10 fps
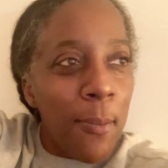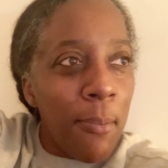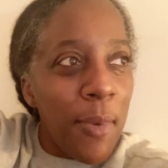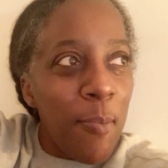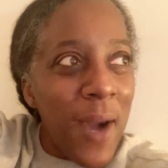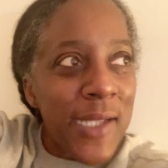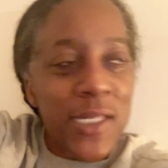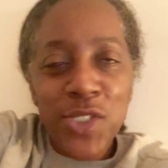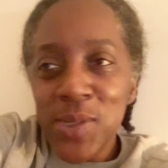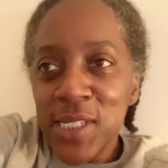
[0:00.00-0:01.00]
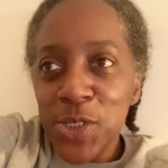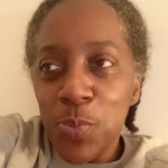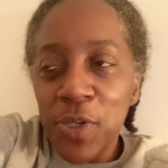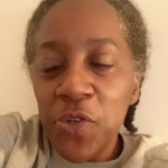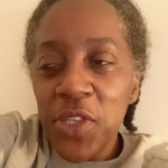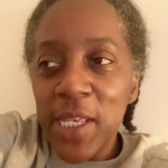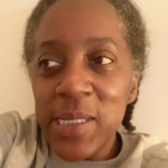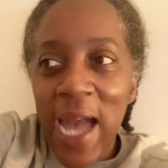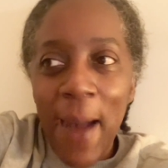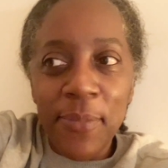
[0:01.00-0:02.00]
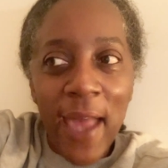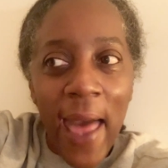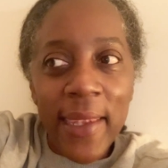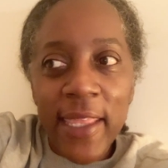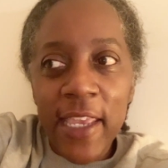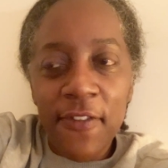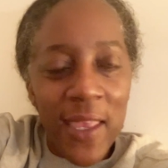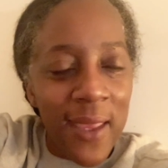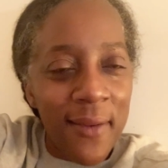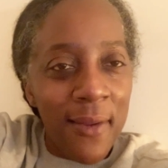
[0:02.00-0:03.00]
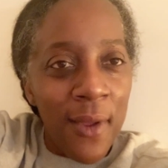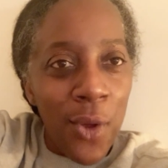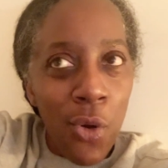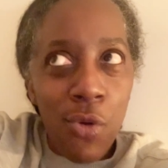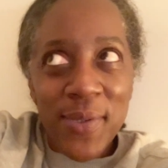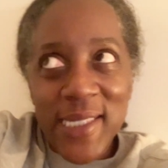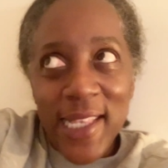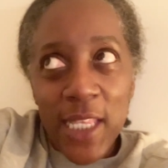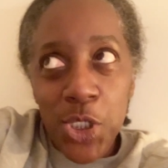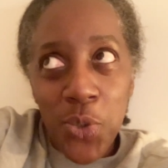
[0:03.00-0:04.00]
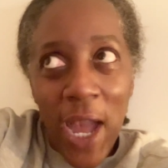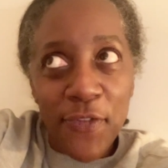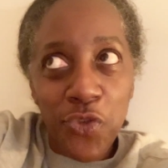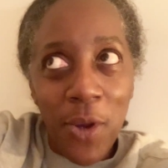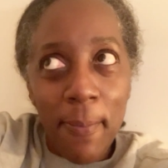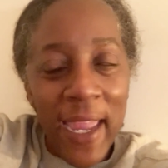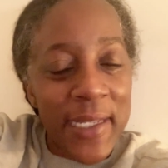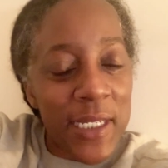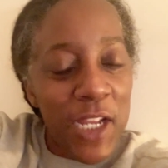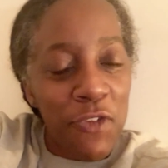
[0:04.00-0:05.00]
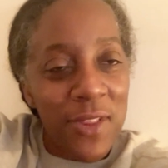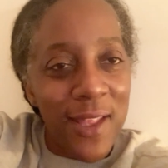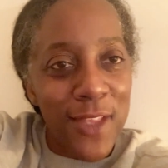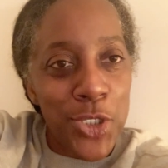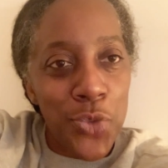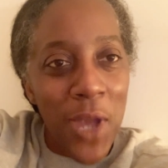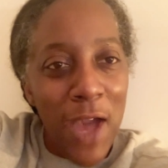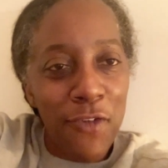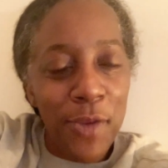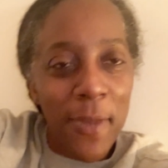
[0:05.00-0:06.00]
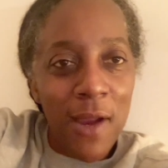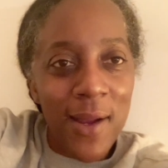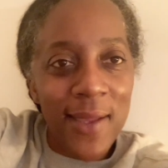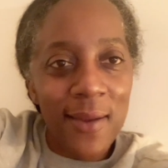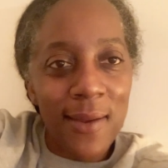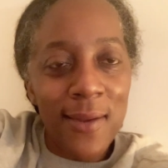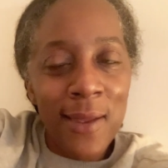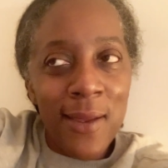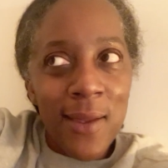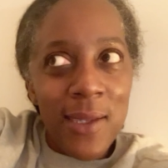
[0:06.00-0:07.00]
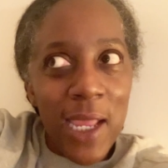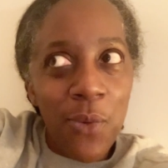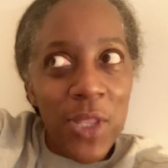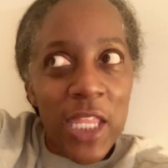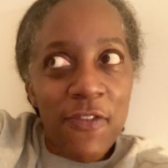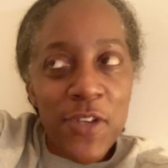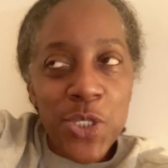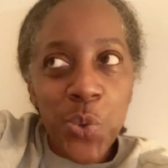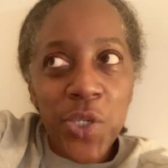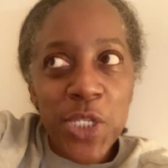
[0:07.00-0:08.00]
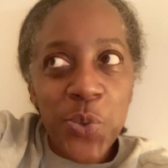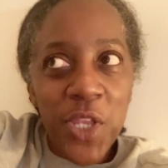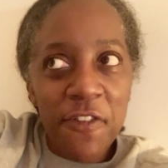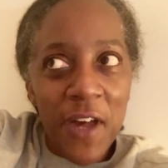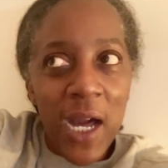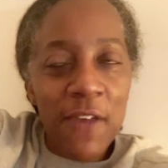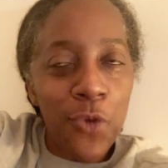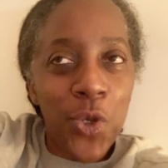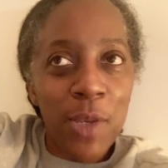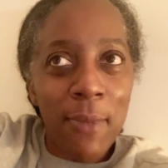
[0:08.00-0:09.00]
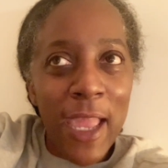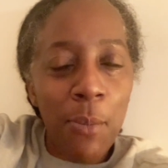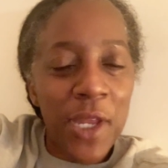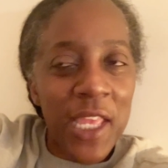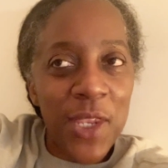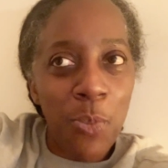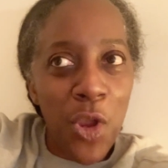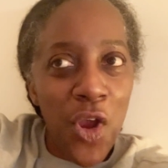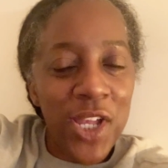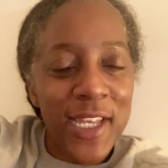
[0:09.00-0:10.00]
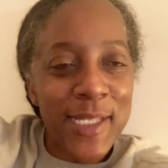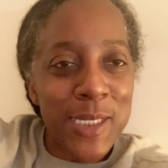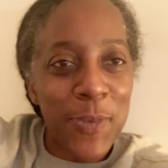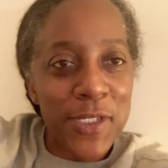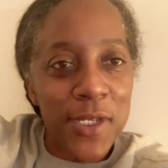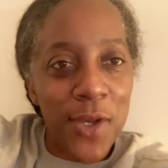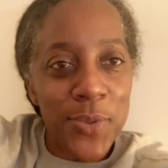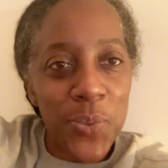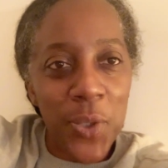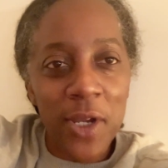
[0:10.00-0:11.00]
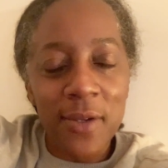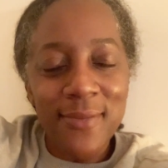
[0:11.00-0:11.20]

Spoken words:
my such and such built this. I'm not leaving. Who said that you have to abandon everything that you have in America? We live in 2025. You can make money in America and spend it elsewhere.